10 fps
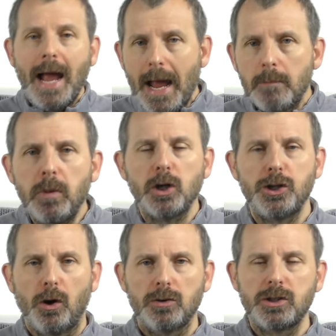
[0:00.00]
amber
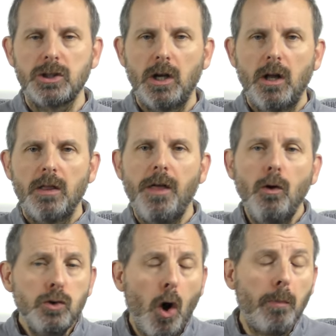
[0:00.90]
shots.
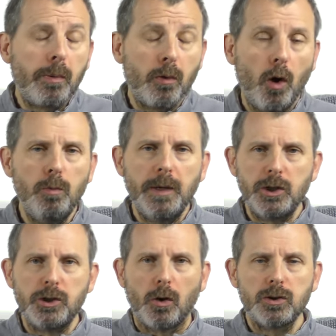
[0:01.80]
Those are probing
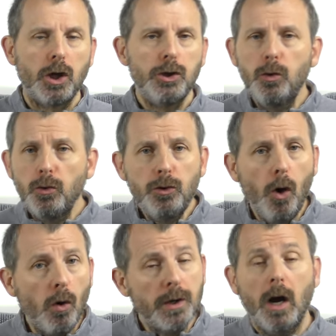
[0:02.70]
shots. You're
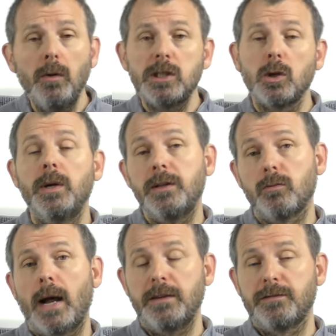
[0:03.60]
not going to win the
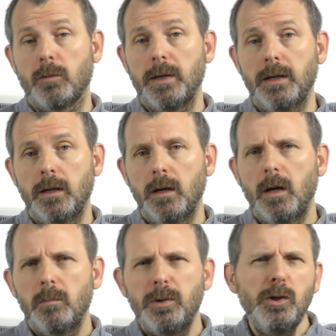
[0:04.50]
rally from it,
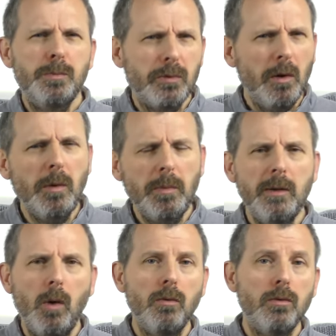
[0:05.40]
but you
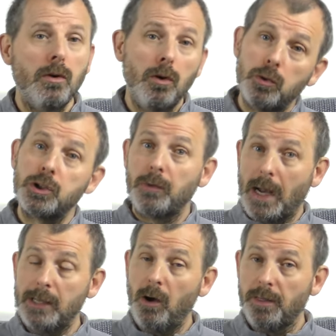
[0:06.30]
probably won't lose the
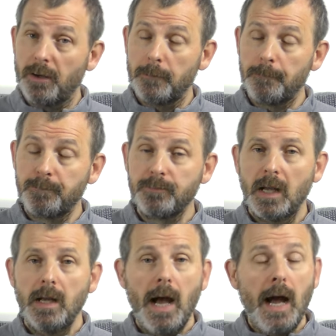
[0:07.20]
rally either.
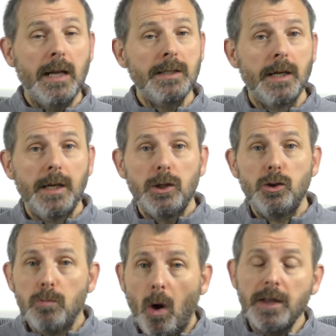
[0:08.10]
And
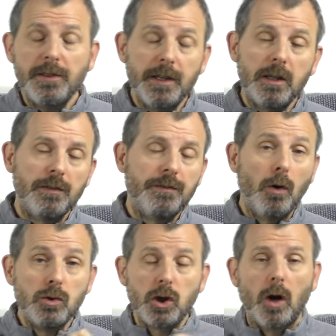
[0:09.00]
you might think of
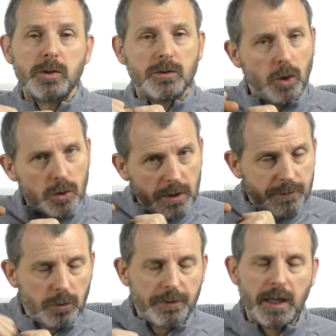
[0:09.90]
those types of shots,
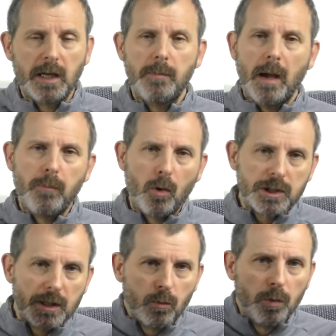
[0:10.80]
if you're thinking about
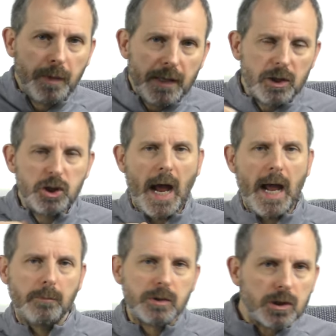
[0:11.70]
boxing, would be the
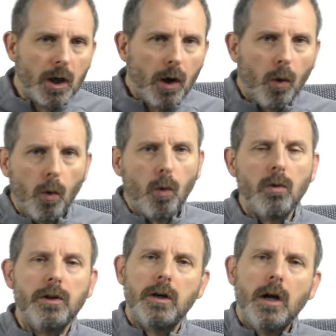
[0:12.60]
jabs
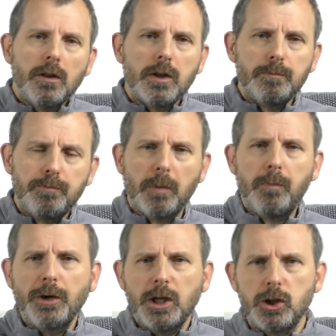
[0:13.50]
or the
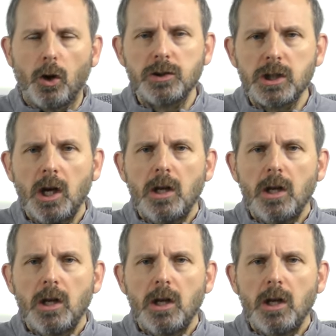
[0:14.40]
body shots.